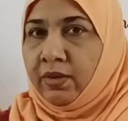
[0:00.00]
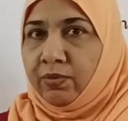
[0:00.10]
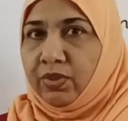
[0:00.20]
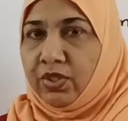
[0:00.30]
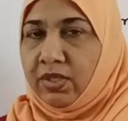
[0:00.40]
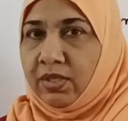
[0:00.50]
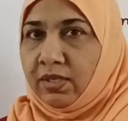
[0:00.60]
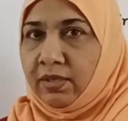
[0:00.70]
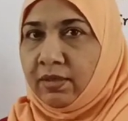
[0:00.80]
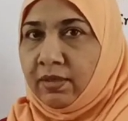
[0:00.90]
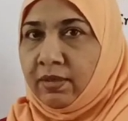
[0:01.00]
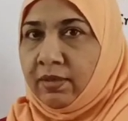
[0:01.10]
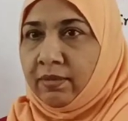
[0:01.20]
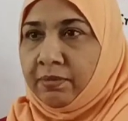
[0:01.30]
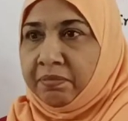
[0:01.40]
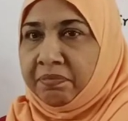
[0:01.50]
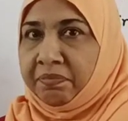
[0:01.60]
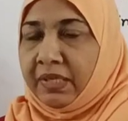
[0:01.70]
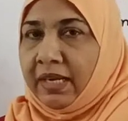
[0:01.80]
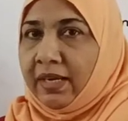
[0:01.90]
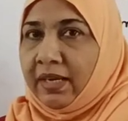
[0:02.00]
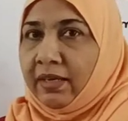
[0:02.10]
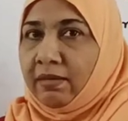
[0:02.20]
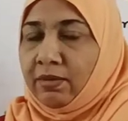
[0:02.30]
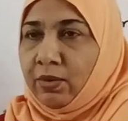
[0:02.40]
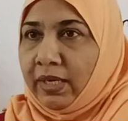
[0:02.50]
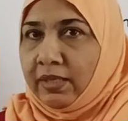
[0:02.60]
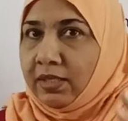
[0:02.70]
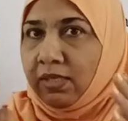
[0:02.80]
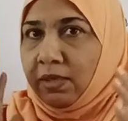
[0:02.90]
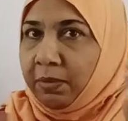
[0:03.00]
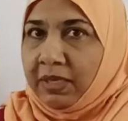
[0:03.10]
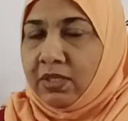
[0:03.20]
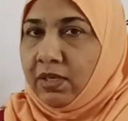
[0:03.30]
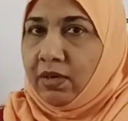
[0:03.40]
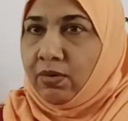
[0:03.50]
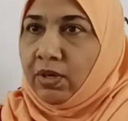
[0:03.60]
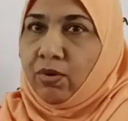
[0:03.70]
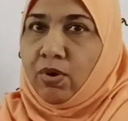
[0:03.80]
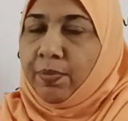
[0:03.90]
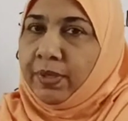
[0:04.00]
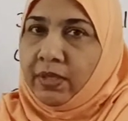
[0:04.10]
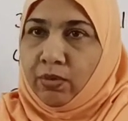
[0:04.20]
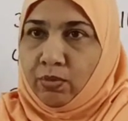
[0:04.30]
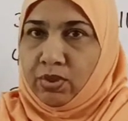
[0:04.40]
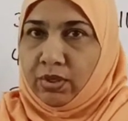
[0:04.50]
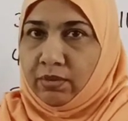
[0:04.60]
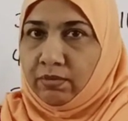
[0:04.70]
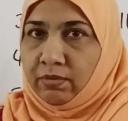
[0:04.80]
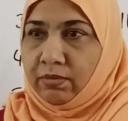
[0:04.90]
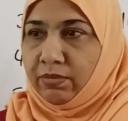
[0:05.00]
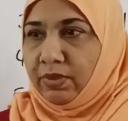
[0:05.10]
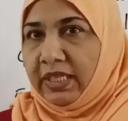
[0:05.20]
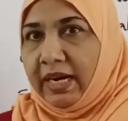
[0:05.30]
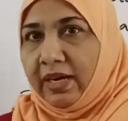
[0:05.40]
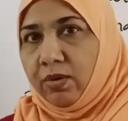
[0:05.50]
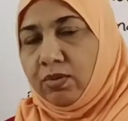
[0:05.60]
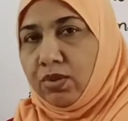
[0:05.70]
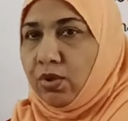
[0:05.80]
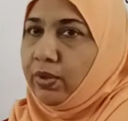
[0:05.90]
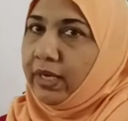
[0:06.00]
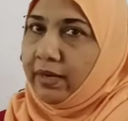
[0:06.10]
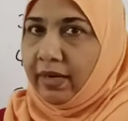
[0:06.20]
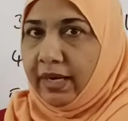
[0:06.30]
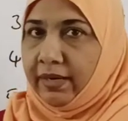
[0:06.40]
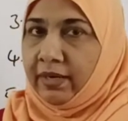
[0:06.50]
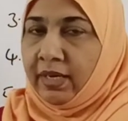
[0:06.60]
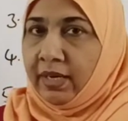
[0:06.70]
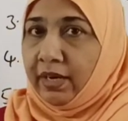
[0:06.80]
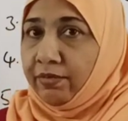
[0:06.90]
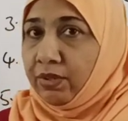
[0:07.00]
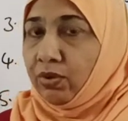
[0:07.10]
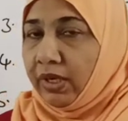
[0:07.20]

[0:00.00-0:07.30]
which is like you can just imagine it out, a drop in the ocean. With that also you can relate, even though